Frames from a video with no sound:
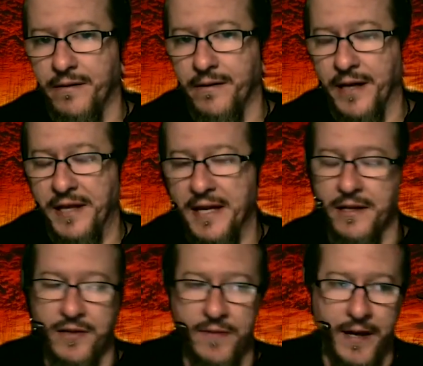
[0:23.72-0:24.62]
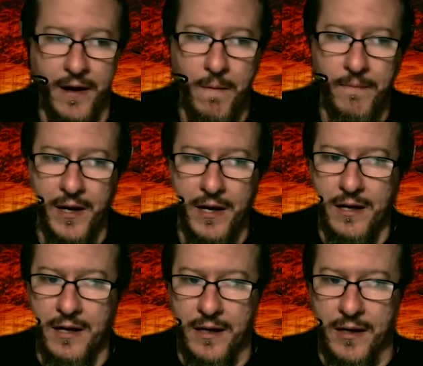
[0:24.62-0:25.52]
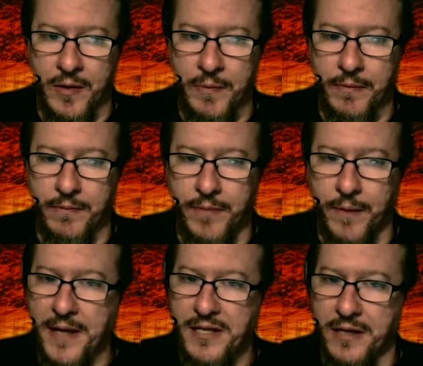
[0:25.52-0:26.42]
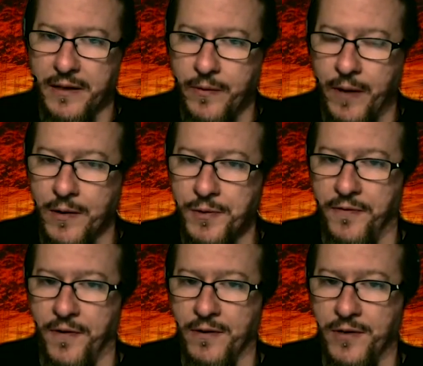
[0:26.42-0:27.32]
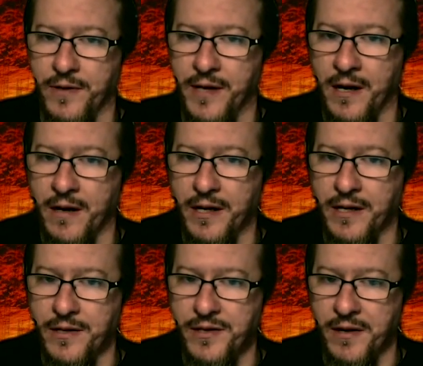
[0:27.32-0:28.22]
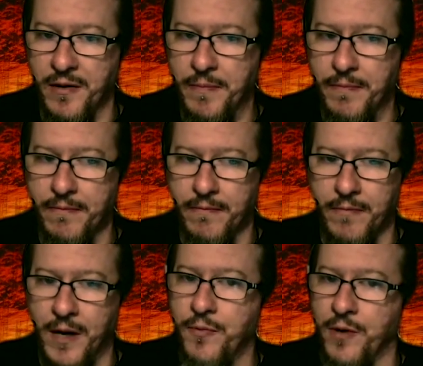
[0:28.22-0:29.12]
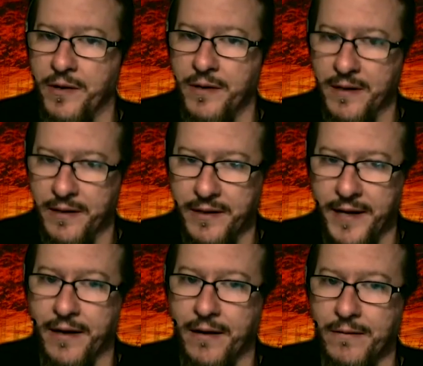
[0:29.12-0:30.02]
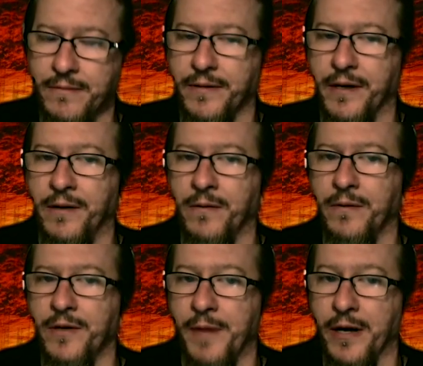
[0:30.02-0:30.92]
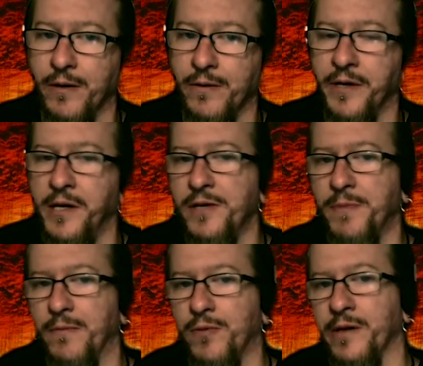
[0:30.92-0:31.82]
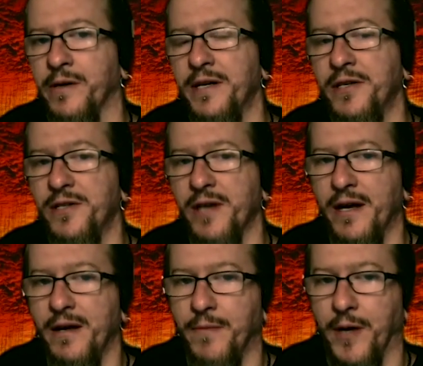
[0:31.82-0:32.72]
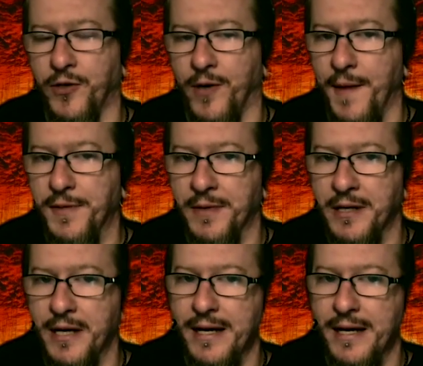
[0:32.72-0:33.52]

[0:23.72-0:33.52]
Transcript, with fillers: this video. But basically, what I was referring to there is my brother Dingo. You know, he's my Godi, he's my brother, he's my tribesman.